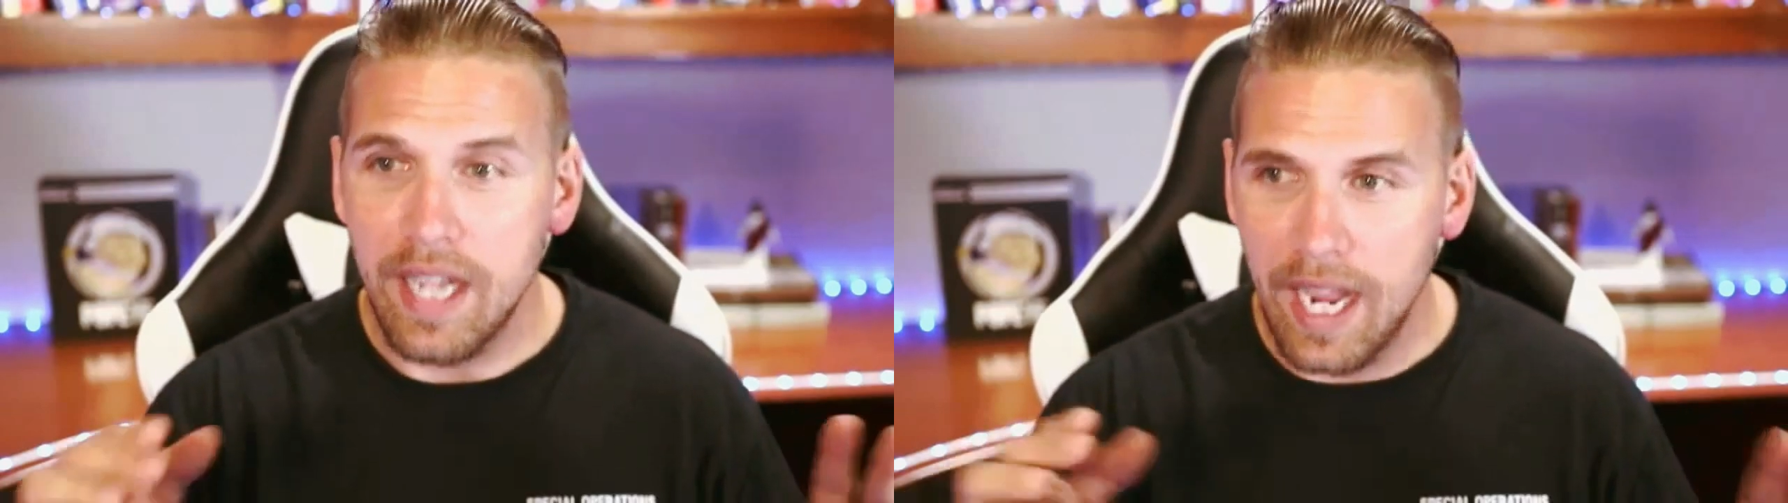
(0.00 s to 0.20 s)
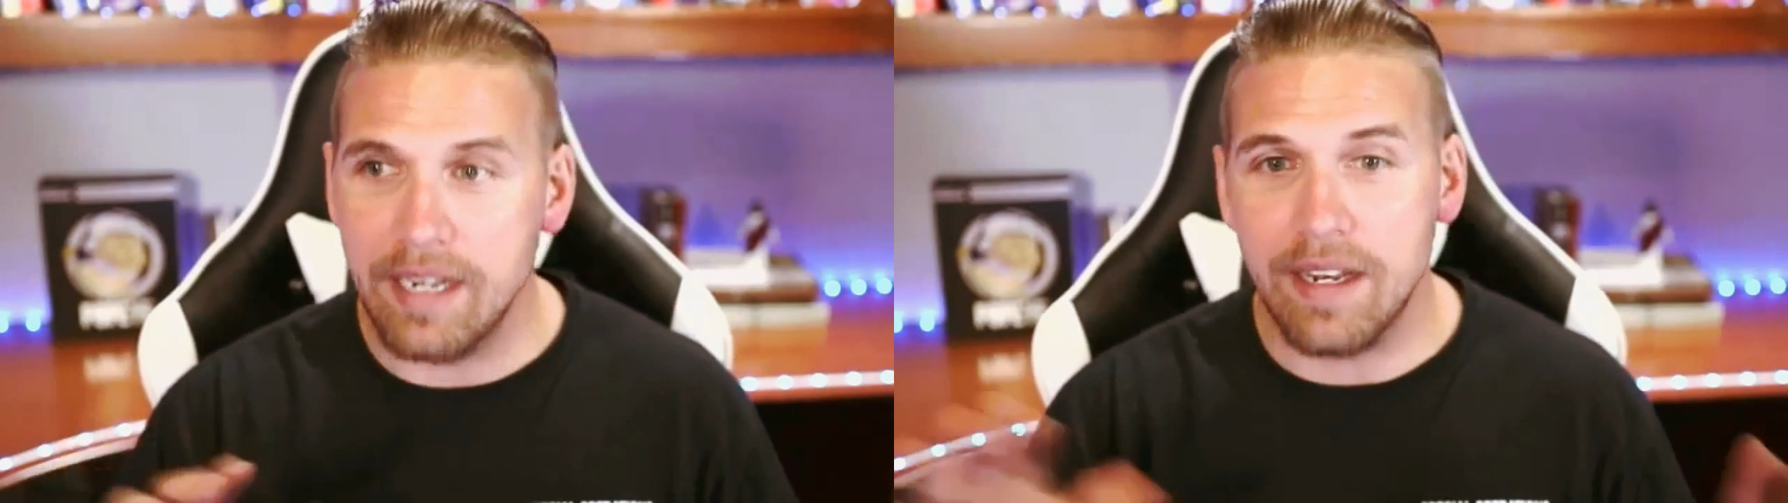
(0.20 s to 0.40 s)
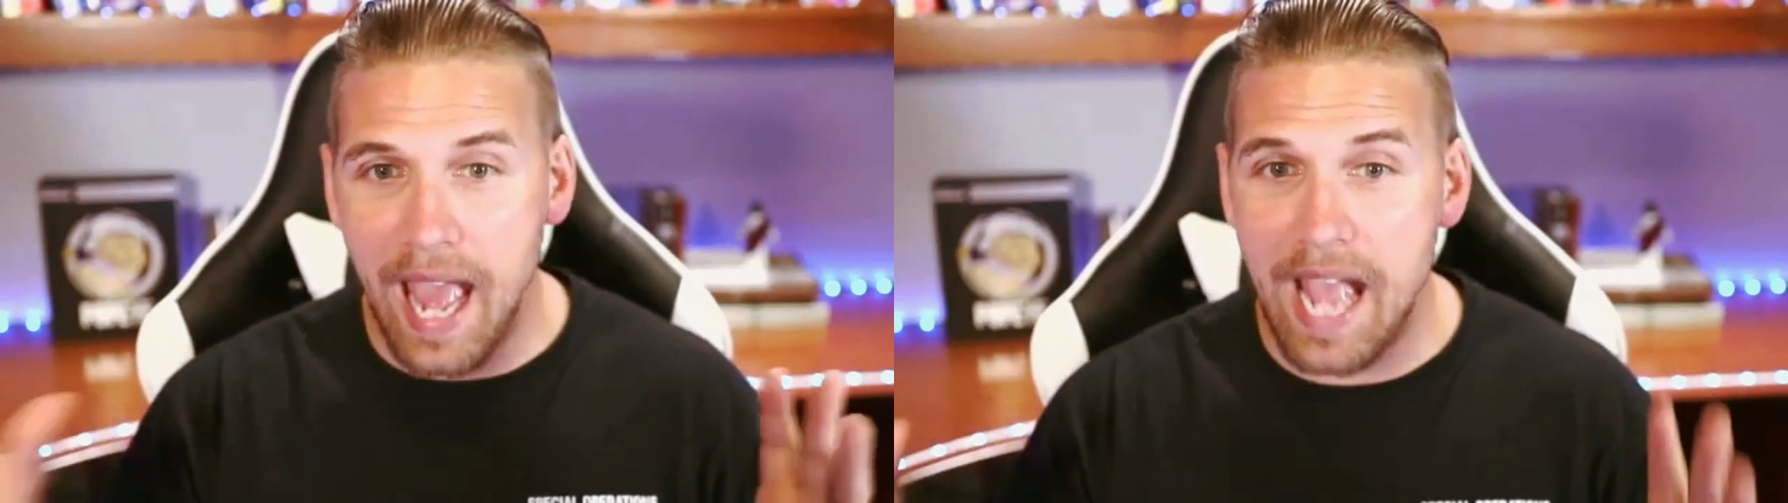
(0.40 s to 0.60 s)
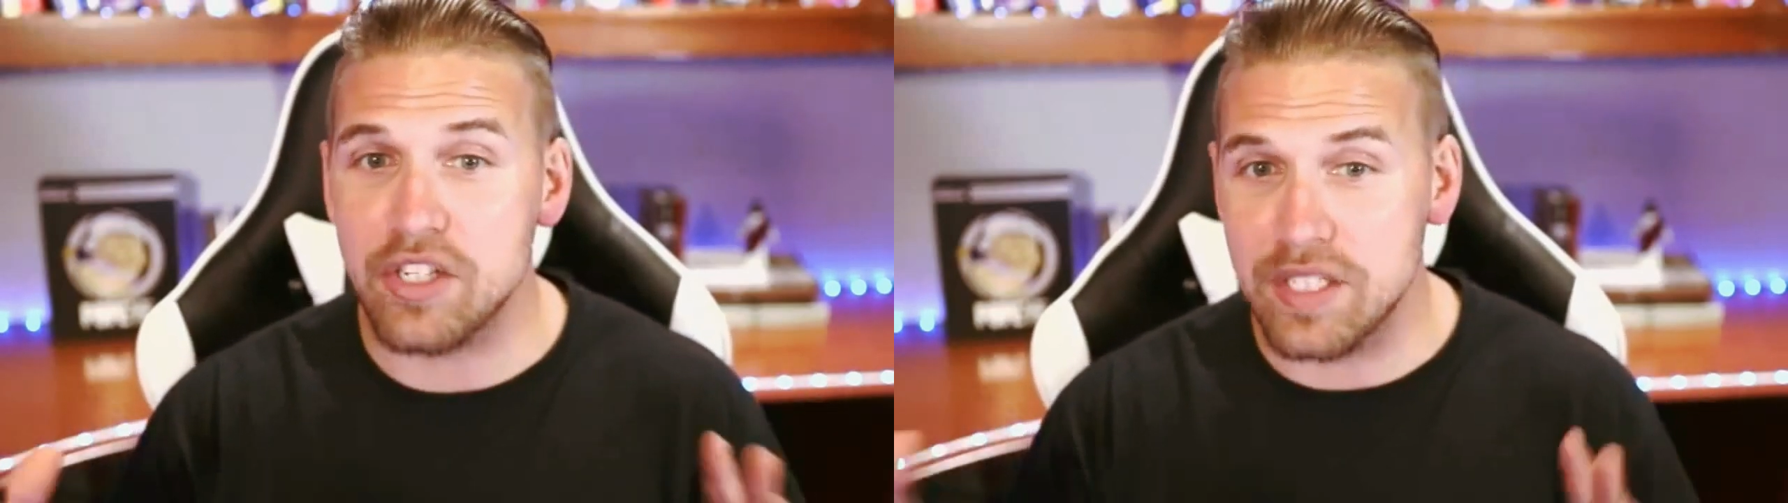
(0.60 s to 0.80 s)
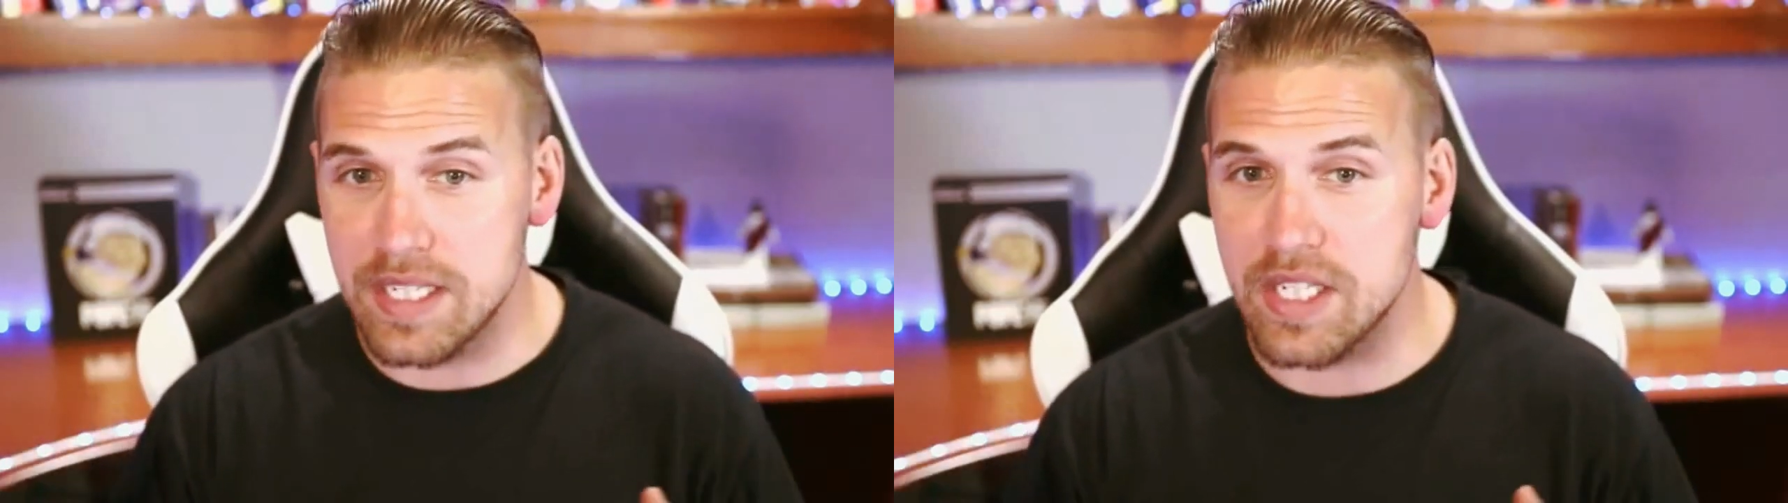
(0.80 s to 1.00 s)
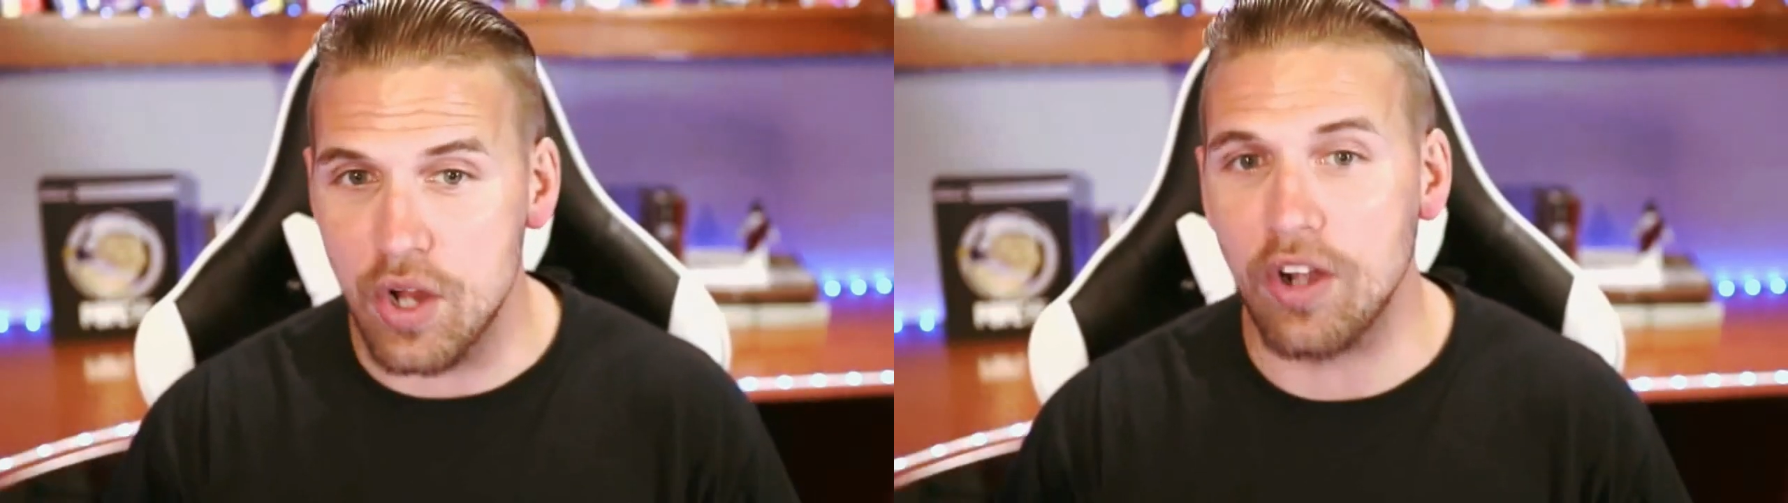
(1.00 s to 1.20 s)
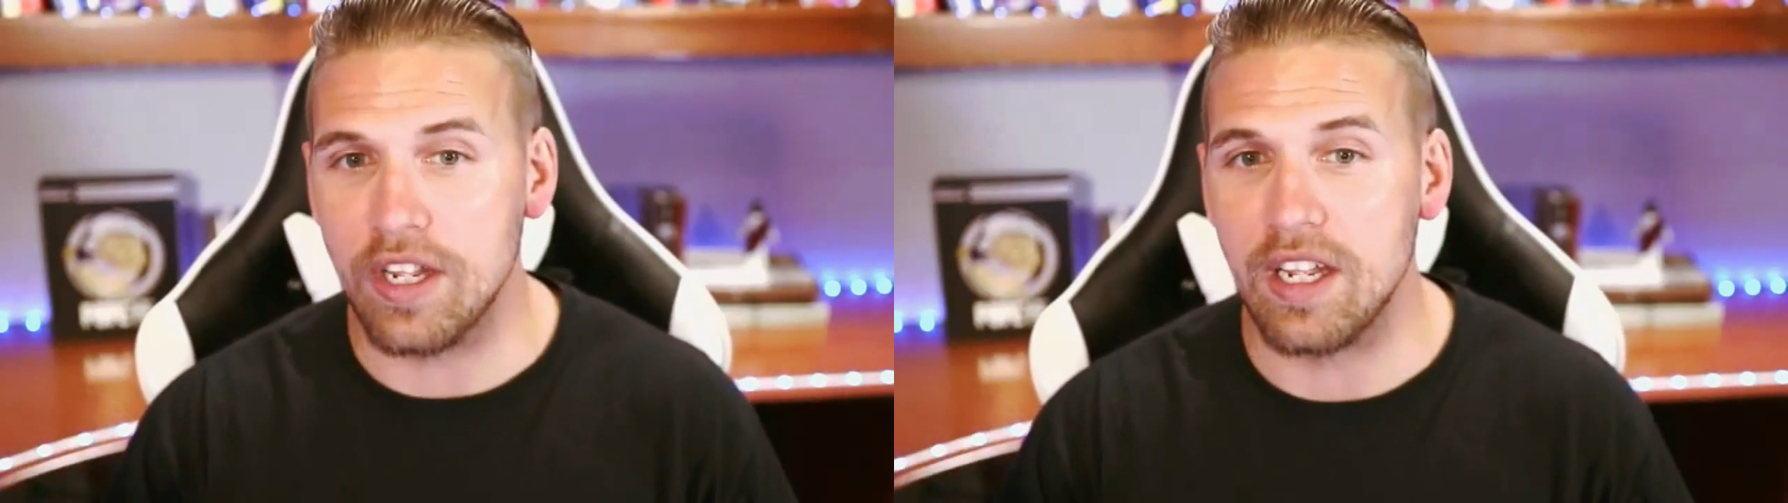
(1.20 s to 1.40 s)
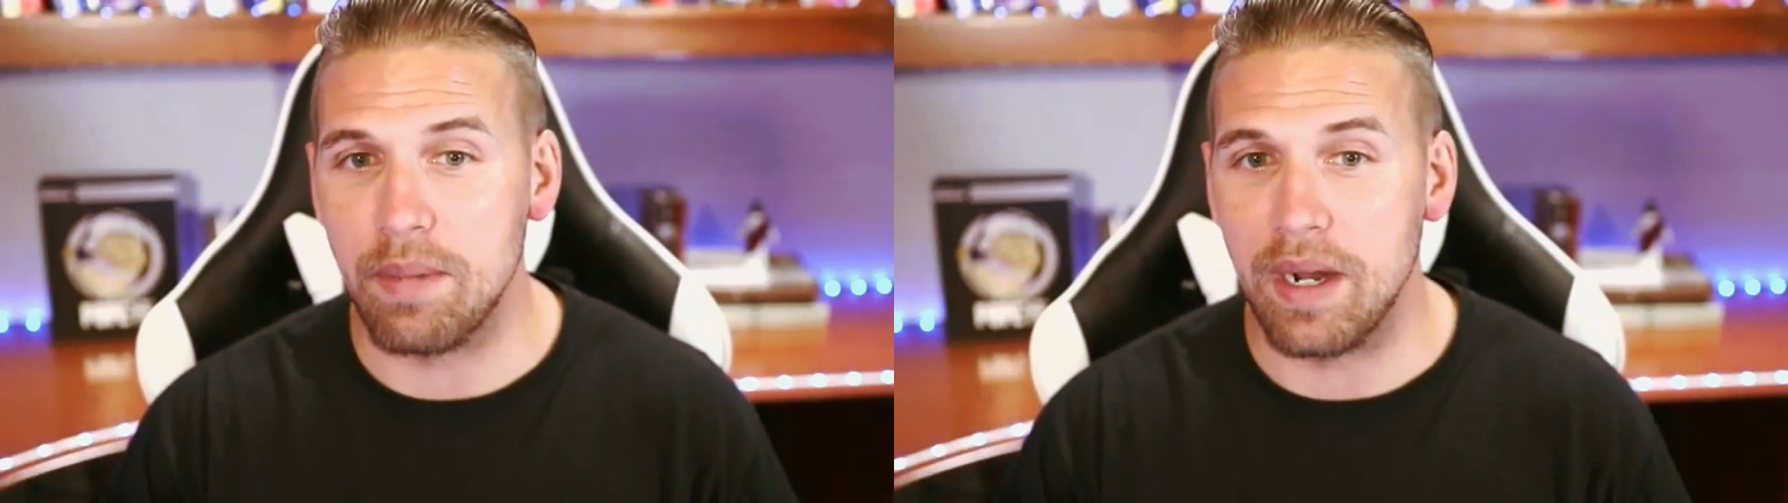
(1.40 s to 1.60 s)
and it actually is
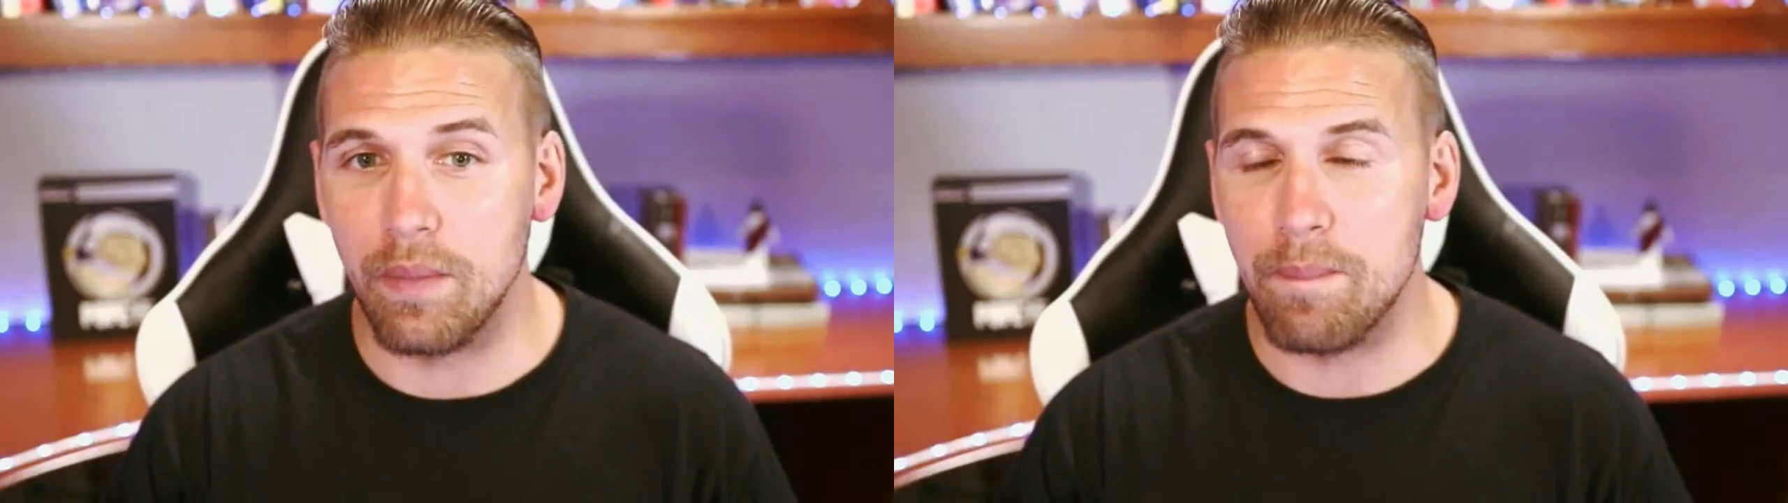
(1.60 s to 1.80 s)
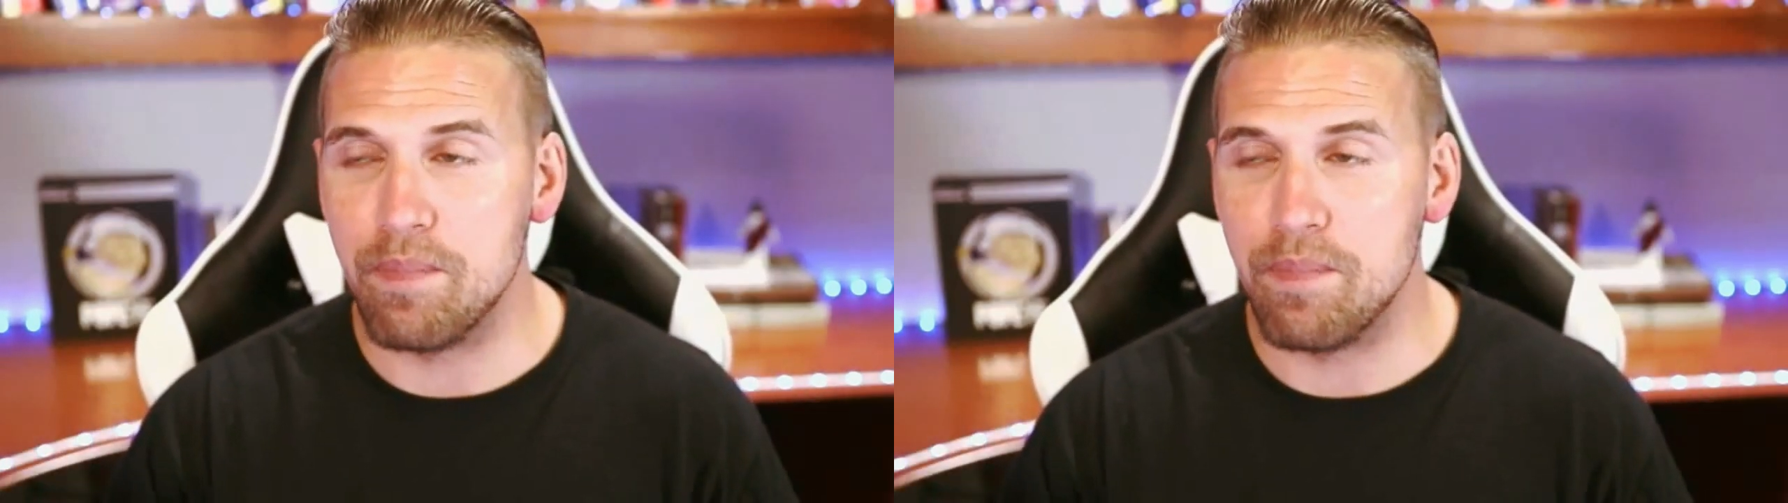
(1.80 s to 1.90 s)
talking about